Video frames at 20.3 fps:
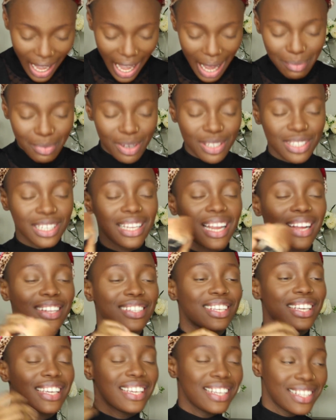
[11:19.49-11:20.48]
I'm not
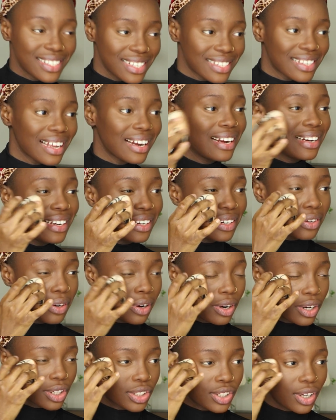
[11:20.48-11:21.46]
allowed to eat. They started
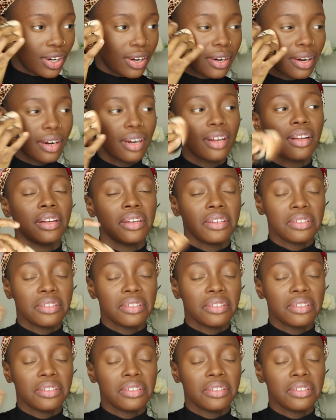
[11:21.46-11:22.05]
induction.